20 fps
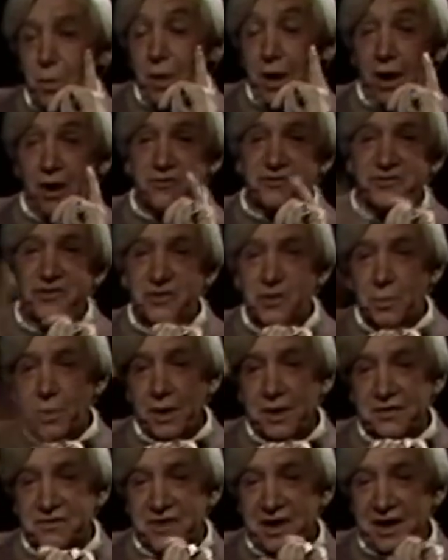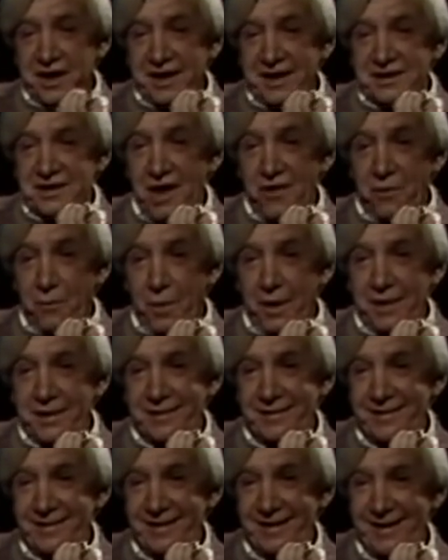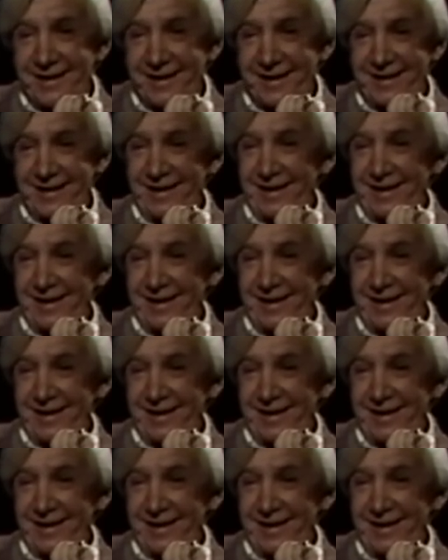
what else did you bring us, Kenny? Nothing. What else did I bring?